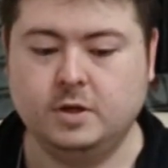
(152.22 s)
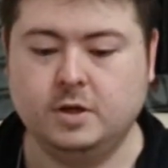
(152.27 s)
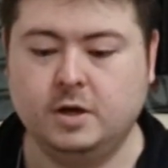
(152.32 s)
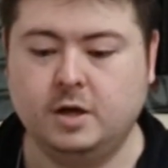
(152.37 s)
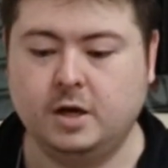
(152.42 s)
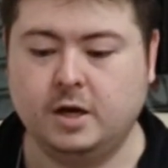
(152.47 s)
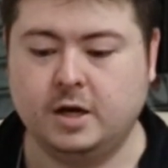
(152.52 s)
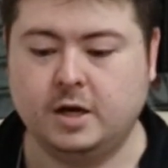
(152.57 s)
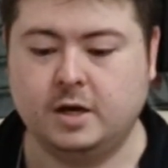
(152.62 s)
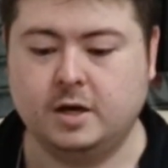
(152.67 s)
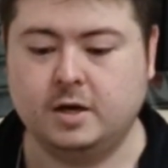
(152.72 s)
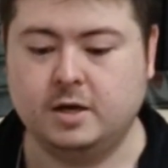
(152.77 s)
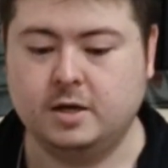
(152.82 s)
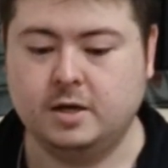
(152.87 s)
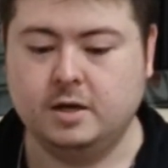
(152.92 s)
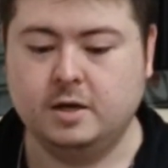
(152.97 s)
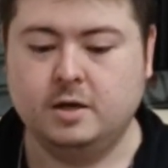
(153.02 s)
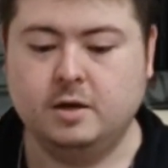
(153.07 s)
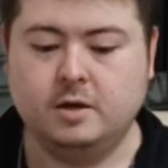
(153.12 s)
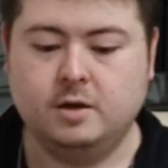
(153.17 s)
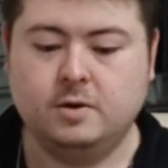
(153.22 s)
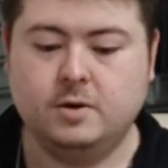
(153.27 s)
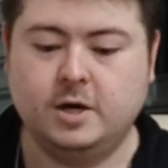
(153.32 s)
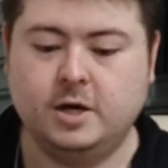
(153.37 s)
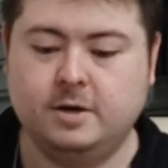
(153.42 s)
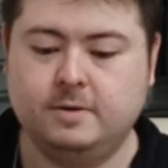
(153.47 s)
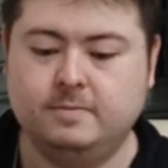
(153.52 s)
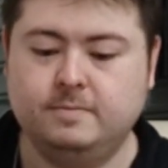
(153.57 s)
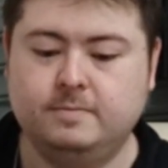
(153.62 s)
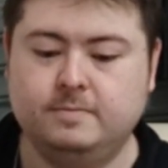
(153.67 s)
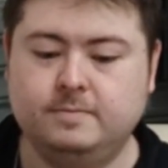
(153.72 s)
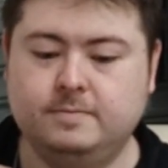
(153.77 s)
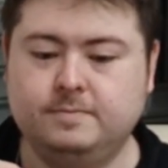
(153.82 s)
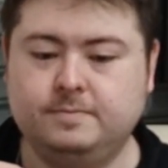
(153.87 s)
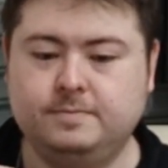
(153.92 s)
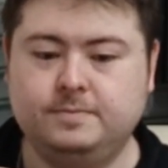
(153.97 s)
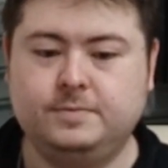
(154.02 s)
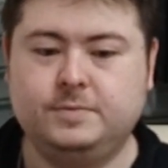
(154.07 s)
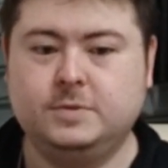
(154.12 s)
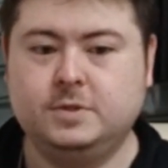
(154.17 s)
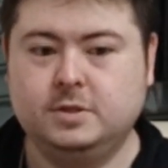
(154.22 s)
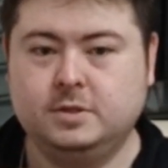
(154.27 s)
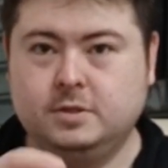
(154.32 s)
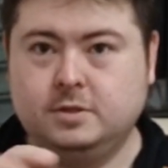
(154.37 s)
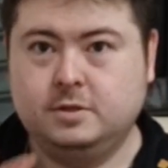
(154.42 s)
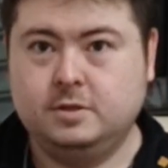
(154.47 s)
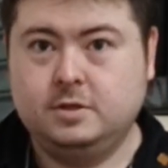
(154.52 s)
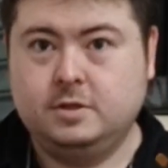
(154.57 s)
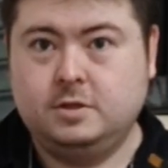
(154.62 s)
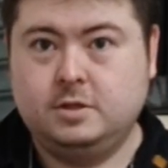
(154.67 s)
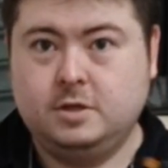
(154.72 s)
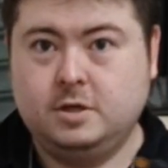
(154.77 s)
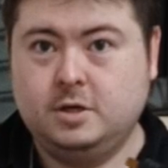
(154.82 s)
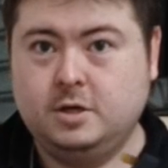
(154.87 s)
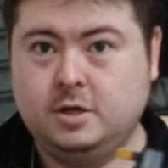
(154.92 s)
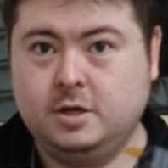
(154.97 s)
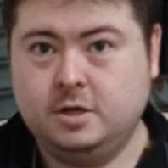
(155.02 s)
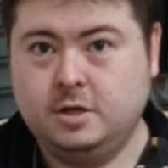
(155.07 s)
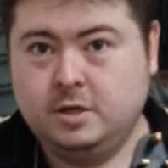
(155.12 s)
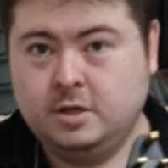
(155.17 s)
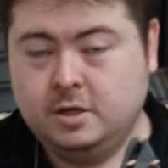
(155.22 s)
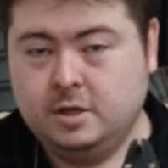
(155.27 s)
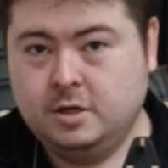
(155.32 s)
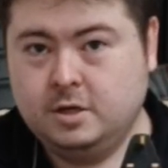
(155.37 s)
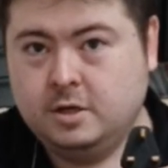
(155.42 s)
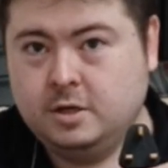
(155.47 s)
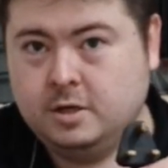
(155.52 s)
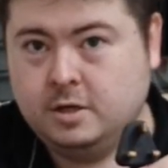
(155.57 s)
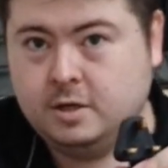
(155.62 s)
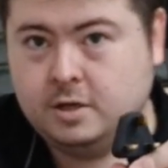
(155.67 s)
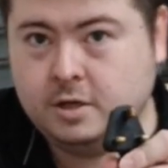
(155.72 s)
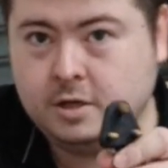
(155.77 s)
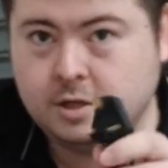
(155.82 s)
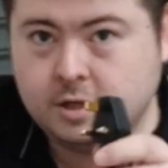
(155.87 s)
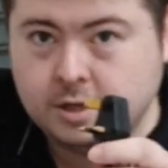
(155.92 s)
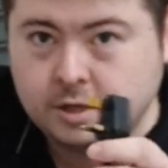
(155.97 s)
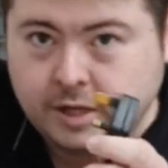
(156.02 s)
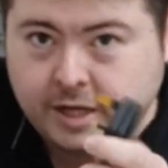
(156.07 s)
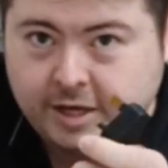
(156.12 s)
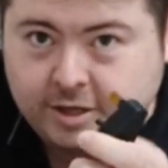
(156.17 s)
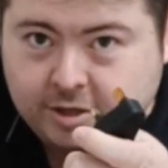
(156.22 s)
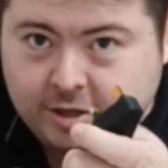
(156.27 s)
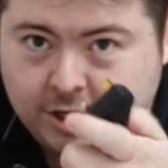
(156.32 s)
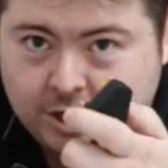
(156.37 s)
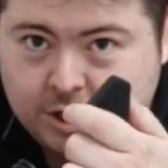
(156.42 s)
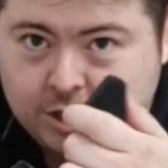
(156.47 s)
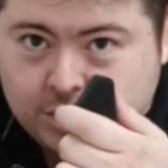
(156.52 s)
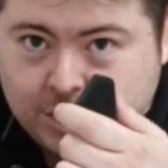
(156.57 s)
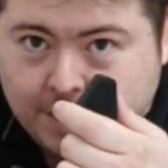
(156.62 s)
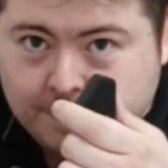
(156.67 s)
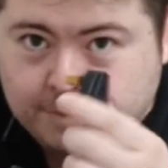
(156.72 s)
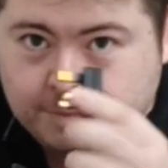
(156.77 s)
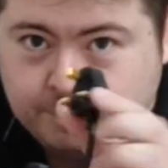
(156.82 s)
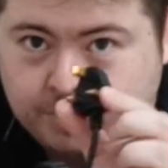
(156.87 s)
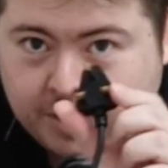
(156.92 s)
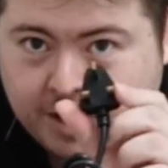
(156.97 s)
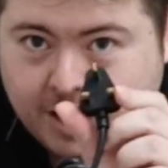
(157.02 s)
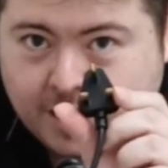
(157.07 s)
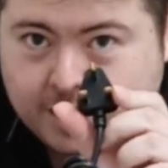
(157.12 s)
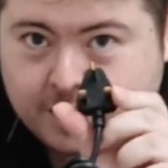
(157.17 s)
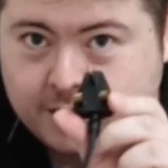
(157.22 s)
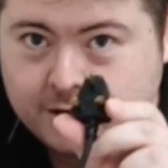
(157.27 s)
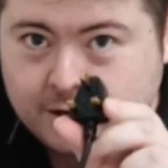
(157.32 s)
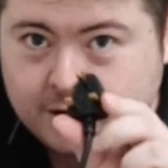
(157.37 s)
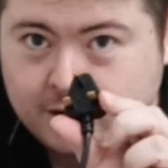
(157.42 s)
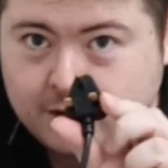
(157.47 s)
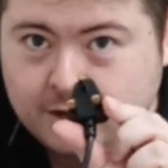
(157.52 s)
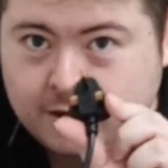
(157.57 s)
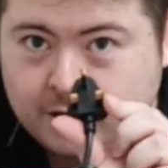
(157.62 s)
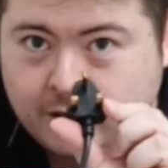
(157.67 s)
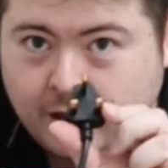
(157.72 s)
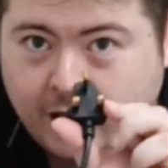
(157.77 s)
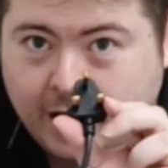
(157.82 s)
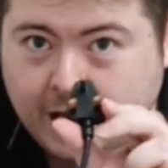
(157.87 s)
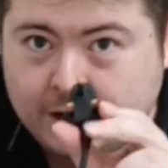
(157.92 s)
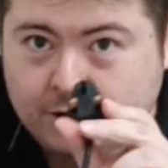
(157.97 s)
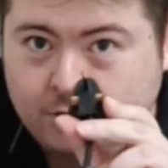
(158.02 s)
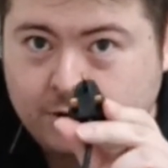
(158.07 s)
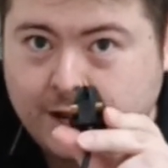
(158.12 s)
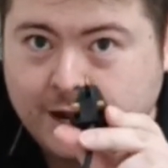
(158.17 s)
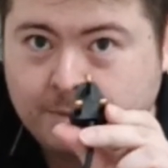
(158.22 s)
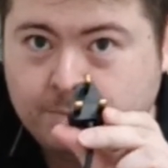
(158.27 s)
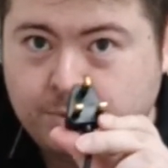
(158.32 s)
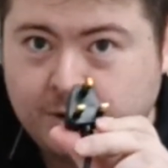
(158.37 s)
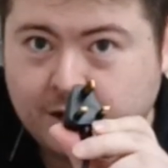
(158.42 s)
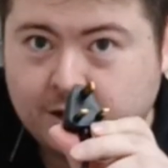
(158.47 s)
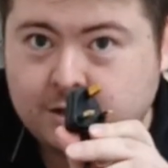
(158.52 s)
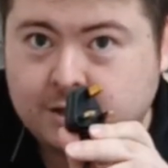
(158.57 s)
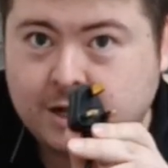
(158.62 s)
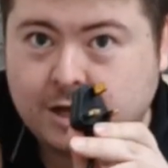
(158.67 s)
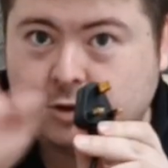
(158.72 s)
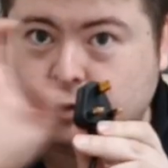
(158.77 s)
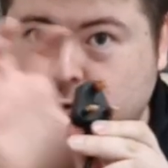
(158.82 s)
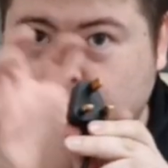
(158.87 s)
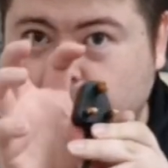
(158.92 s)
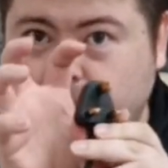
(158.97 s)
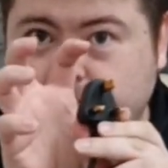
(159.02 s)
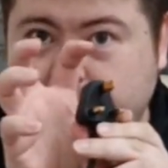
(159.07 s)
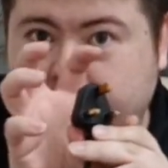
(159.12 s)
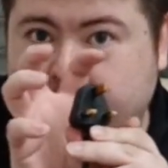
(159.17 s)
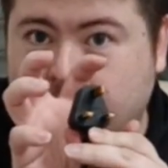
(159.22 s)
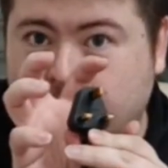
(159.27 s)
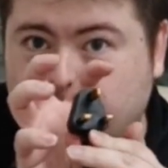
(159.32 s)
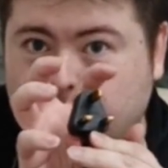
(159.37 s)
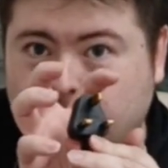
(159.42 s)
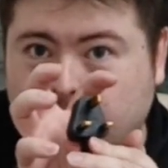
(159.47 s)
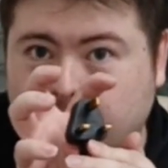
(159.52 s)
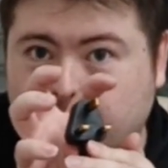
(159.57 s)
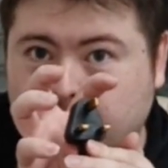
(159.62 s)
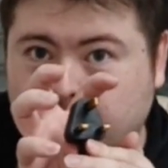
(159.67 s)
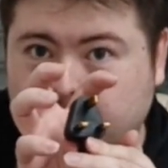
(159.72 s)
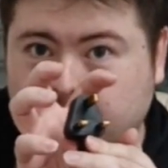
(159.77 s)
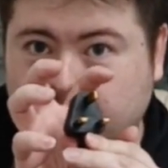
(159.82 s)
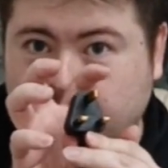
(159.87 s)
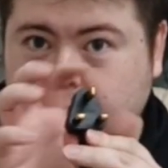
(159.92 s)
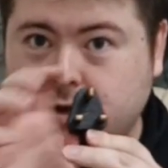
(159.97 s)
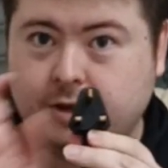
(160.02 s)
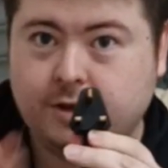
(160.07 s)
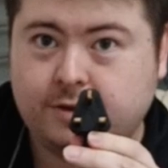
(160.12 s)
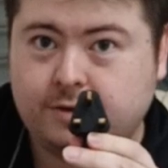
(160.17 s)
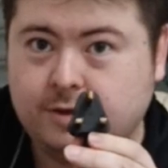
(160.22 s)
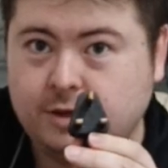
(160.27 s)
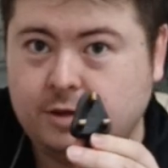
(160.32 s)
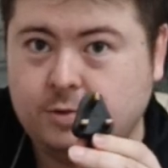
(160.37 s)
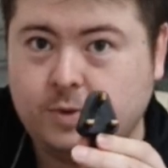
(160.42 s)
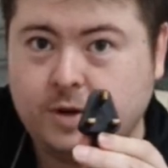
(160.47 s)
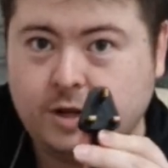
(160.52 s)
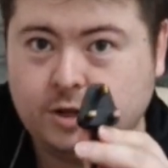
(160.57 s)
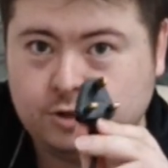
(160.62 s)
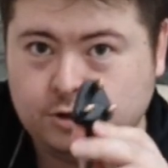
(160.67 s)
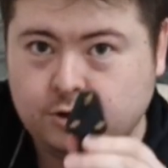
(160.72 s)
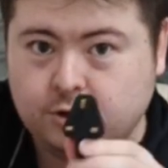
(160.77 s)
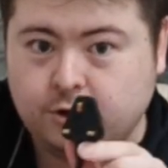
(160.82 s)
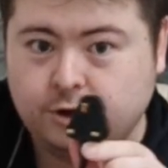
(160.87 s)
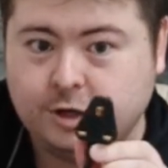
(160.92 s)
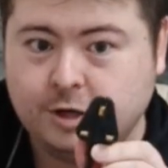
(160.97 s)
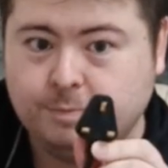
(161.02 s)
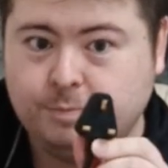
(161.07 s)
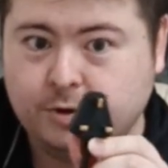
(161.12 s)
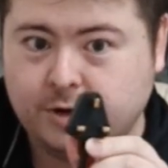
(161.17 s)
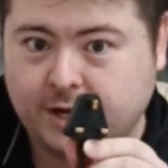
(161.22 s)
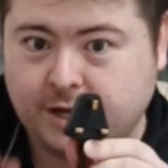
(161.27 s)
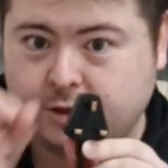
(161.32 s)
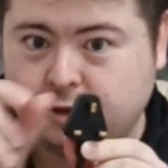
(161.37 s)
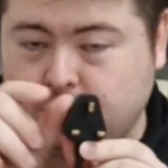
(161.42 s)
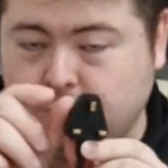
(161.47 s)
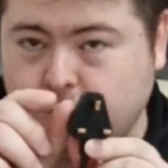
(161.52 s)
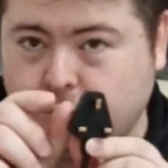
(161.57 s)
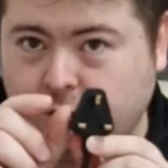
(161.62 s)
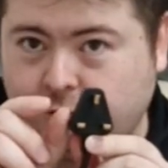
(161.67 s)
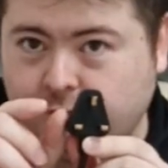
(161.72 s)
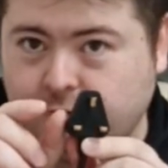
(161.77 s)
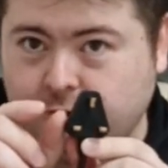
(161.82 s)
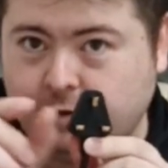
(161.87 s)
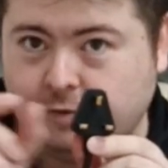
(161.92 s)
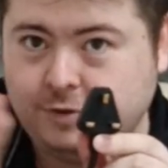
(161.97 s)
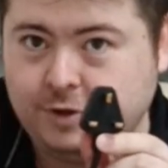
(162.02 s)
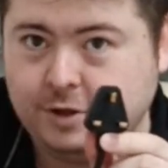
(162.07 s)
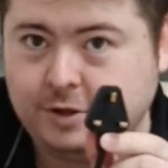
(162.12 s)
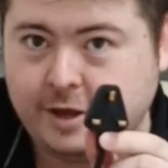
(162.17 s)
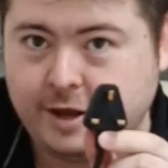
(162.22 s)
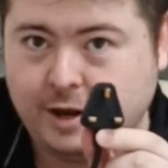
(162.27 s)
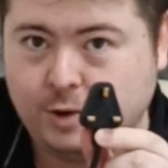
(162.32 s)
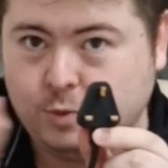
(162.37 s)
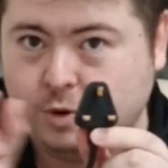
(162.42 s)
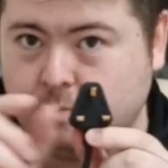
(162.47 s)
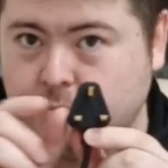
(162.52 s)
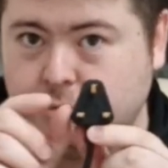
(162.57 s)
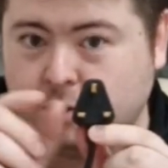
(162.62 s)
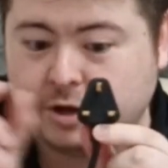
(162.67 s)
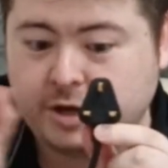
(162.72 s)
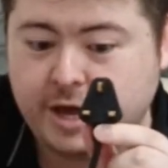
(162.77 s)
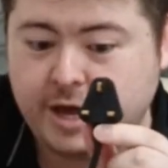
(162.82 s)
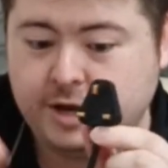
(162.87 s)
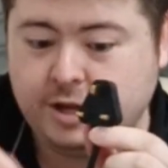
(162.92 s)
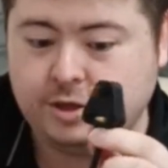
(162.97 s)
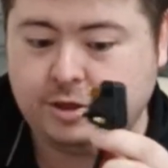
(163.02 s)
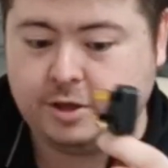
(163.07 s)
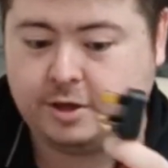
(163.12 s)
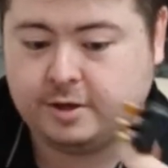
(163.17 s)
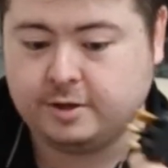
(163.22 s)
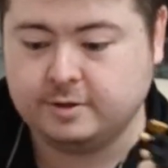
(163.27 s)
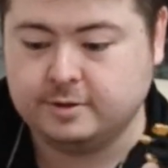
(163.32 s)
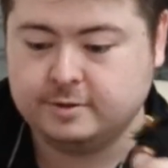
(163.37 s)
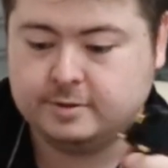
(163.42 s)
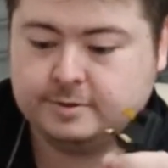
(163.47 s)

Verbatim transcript: Ah, well, uh, nicely shaped plug. I don't like plugs that are too fat that block the sockets. This one is good. You can put like two or three of these and it won't block anything.